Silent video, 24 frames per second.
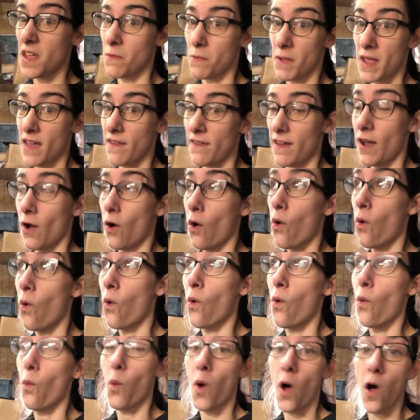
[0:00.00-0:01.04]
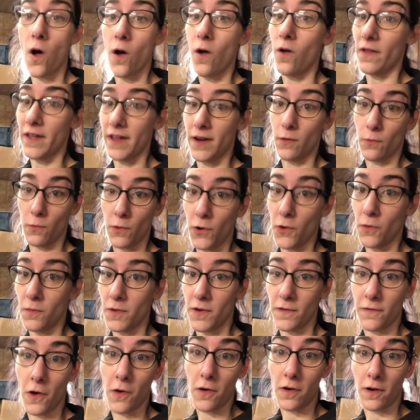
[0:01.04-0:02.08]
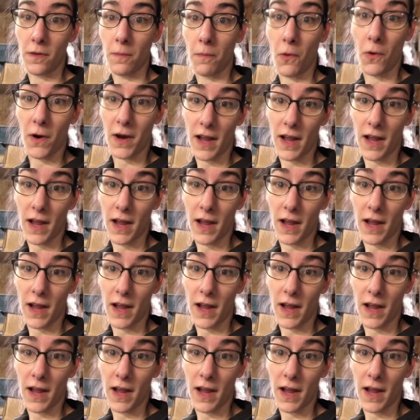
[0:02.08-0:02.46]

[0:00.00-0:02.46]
we have a whole wall in a room devoted to board